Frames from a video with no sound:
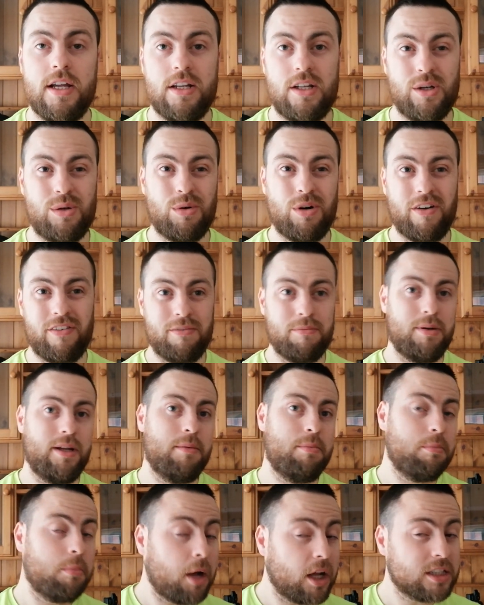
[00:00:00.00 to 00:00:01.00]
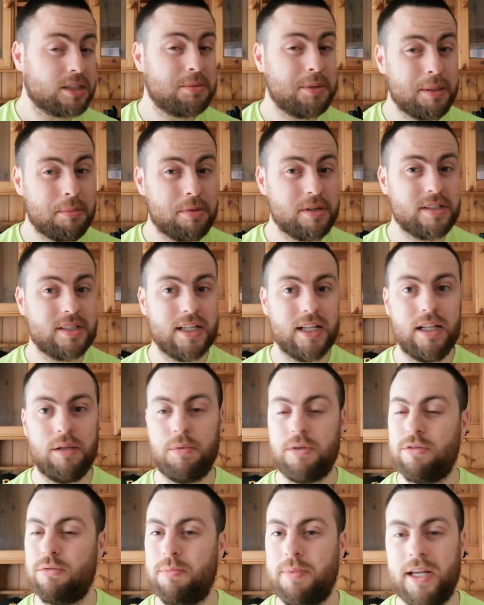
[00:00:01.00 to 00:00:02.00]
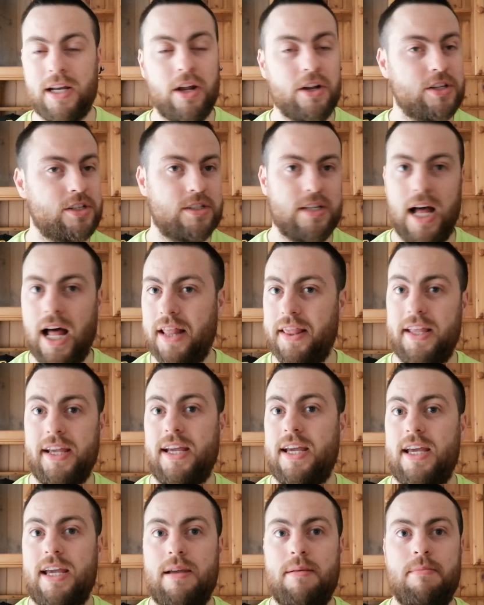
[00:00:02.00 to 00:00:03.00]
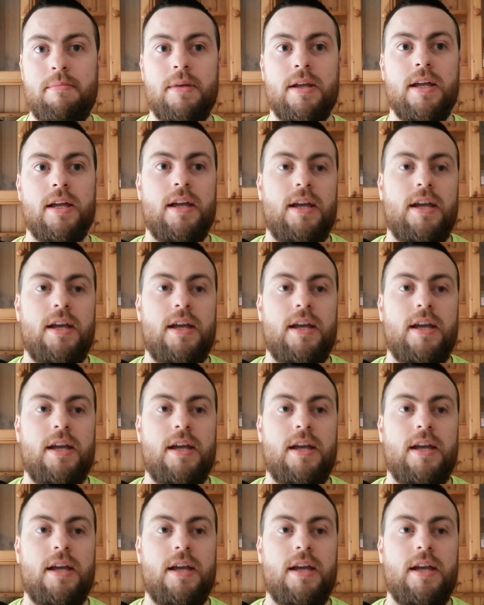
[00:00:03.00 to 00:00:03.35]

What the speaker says: to go off and play possibly Brazil, which will be an outstanding game